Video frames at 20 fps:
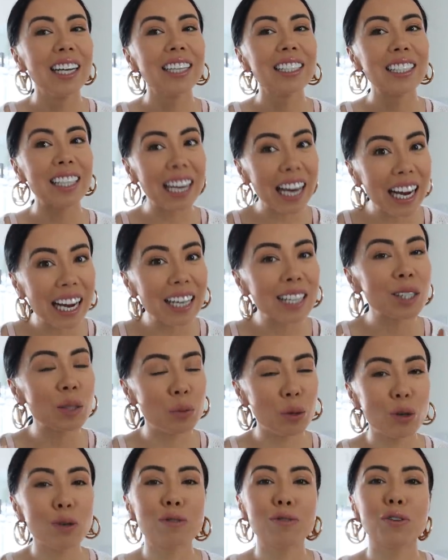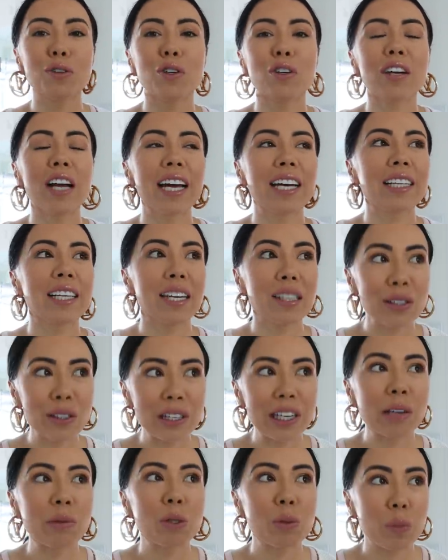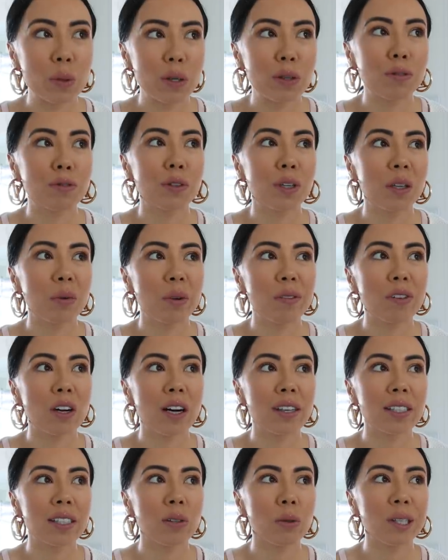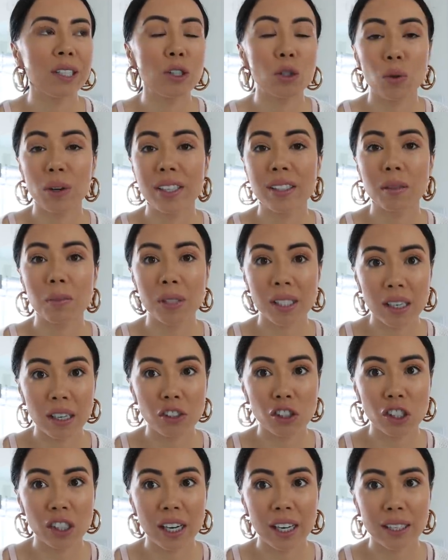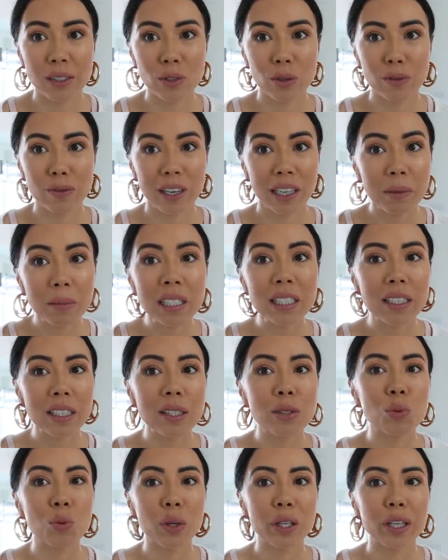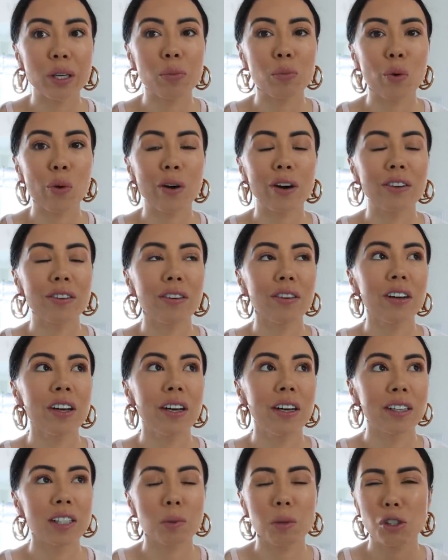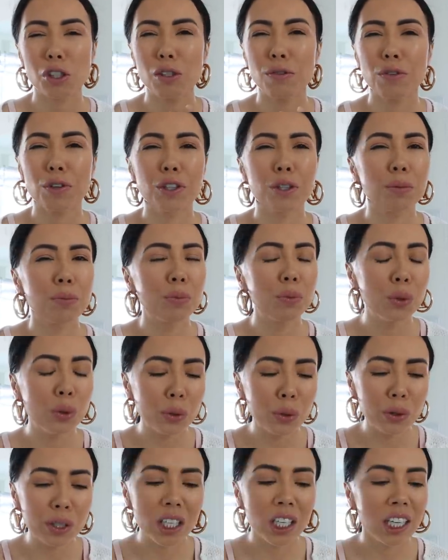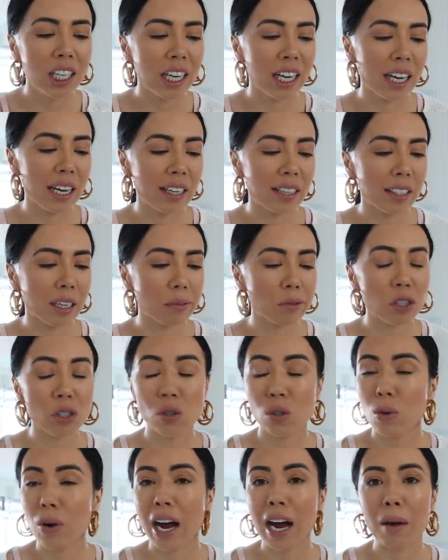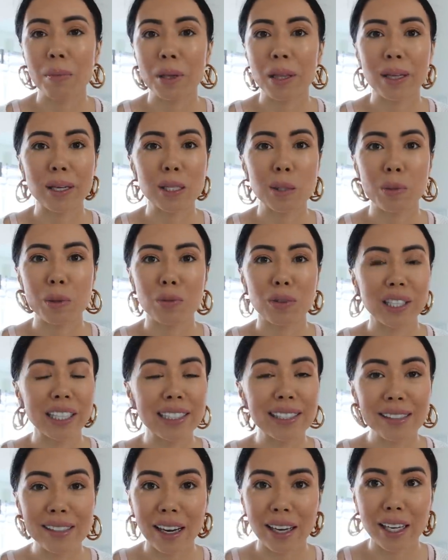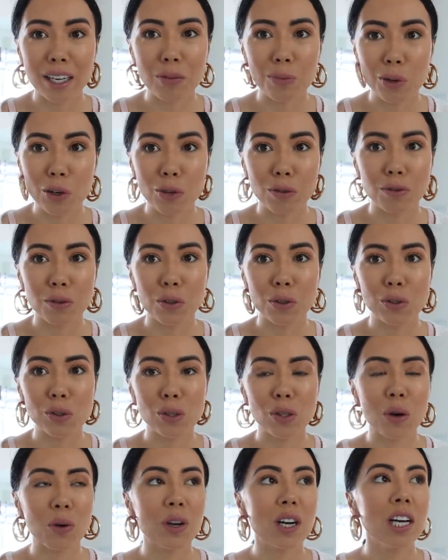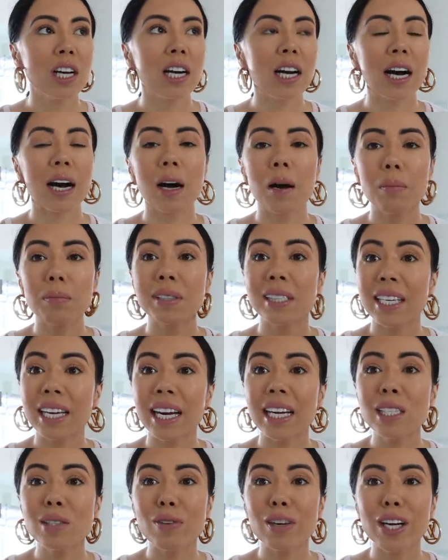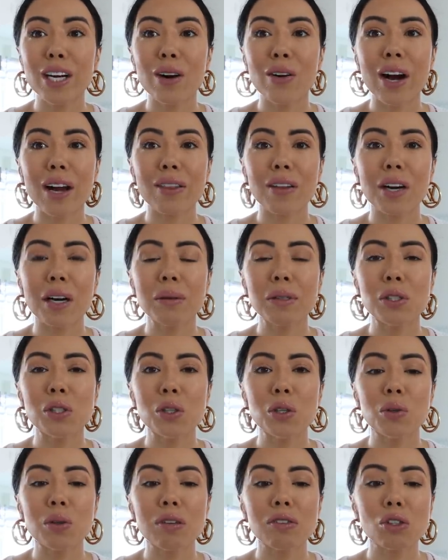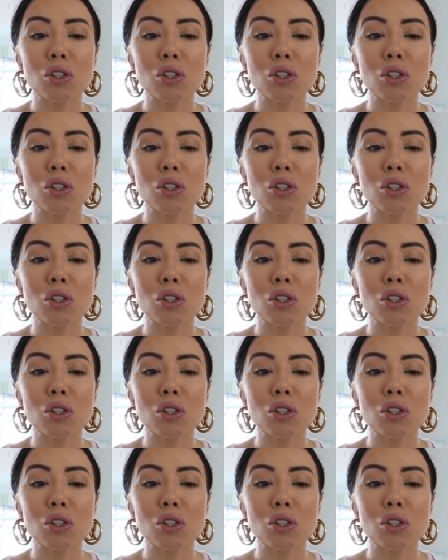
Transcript: today is beautiful, and yesterday was beautiful, and we've got to enjoy some sunshine. So vitamin D is really important, especially for your mood, and I'm just so happy that it's been really sunny and beautiful. So um, today's video, I thought I would do a